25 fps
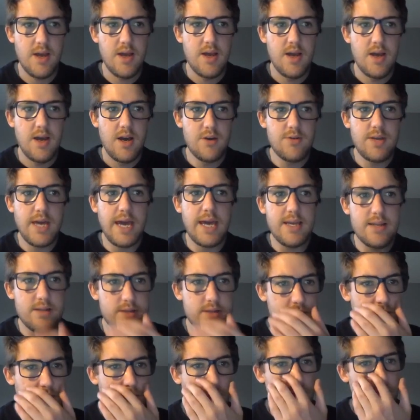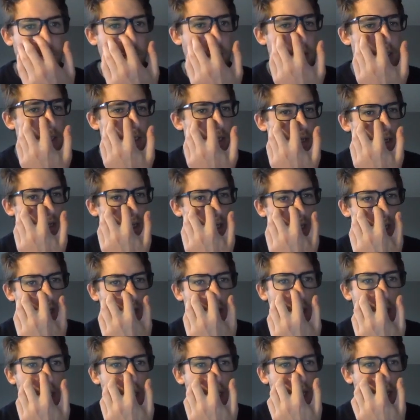Okay, so we've got our
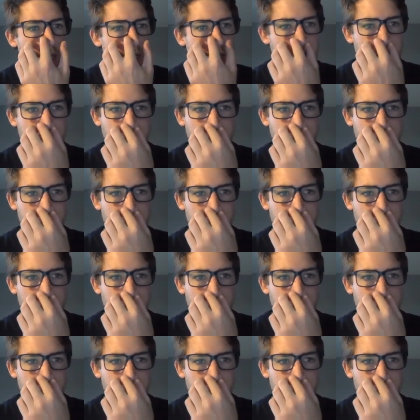key